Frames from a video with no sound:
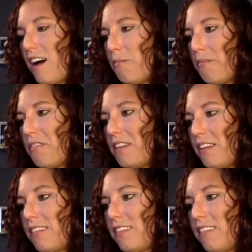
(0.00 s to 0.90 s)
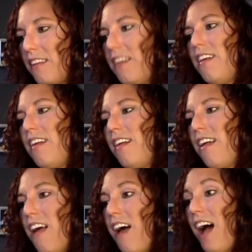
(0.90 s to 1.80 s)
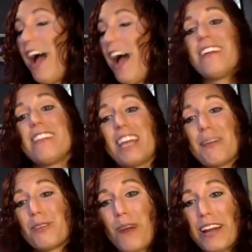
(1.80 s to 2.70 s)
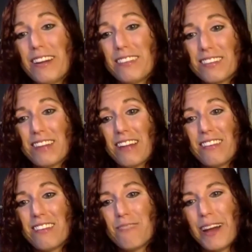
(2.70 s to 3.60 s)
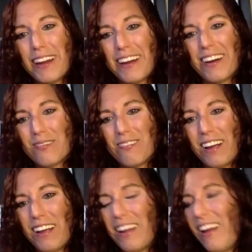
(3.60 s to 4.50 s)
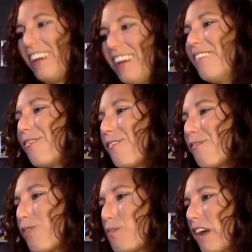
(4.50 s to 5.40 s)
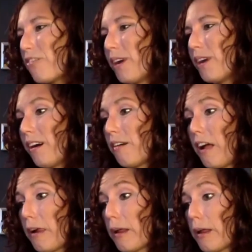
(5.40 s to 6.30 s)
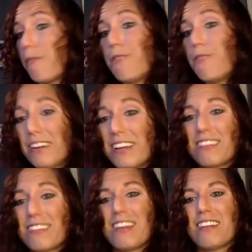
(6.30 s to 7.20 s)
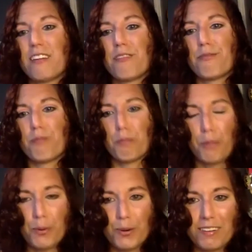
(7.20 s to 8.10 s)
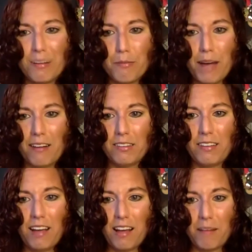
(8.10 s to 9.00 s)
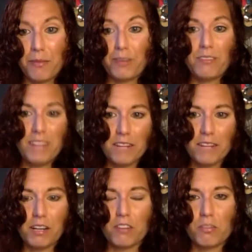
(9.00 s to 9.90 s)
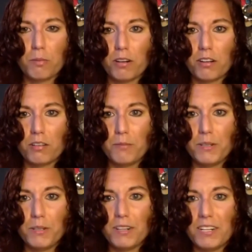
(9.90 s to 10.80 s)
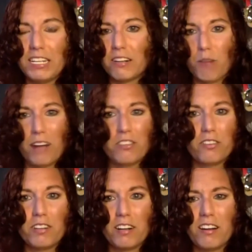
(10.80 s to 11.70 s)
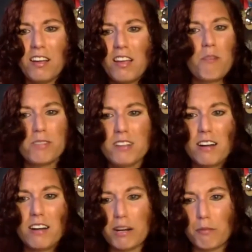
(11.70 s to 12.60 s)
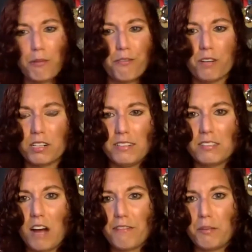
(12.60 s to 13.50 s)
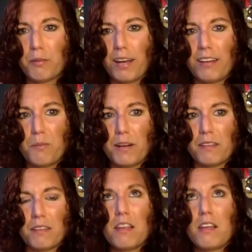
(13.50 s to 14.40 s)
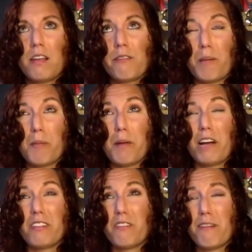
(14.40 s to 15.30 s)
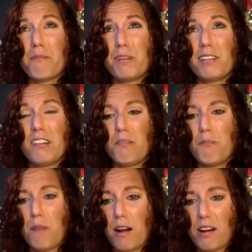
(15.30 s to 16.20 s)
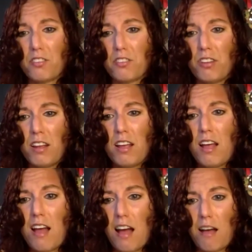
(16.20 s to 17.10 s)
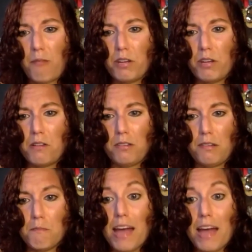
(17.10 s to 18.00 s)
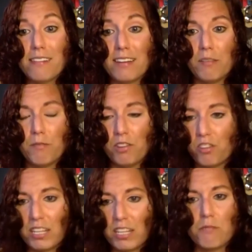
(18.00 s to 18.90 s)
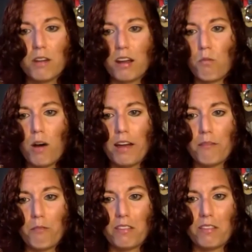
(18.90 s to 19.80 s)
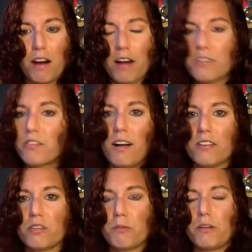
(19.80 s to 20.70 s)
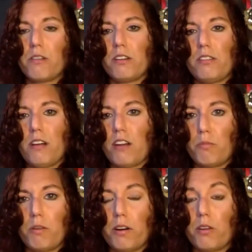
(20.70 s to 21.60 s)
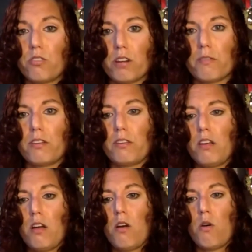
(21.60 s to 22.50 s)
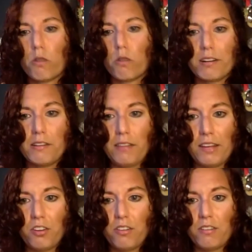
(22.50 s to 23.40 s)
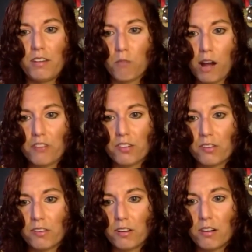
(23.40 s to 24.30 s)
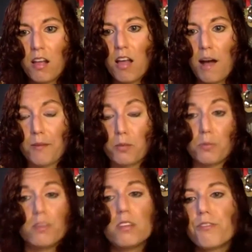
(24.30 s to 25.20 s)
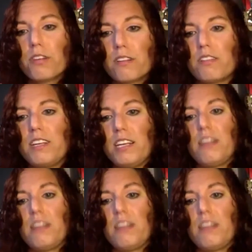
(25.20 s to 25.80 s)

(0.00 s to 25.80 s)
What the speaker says: this. I didn't think it was quite as extensive, but in her, from feedback from her, a very extensive report about the state of the entrepreneurial community here in Rochester. We talked about it before on these coffee breaks, but from about November till March, we met individually one-on-one with 100 entrepreneurs and entrepreneurial service organizations in Rochester, specifically